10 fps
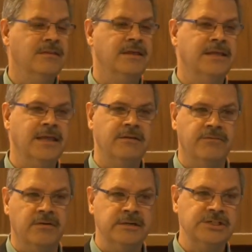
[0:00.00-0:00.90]
they get
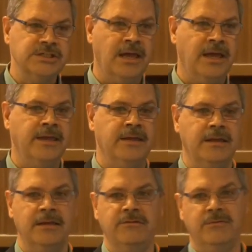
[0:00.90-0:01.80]
very shy
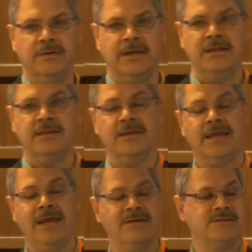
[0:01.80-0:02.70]
in doing anything
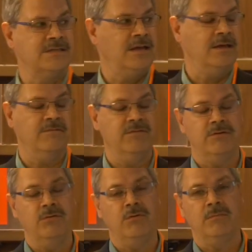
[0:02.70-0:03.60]
outside of their
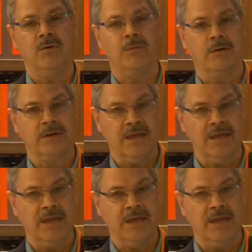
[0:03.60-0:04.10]
normal work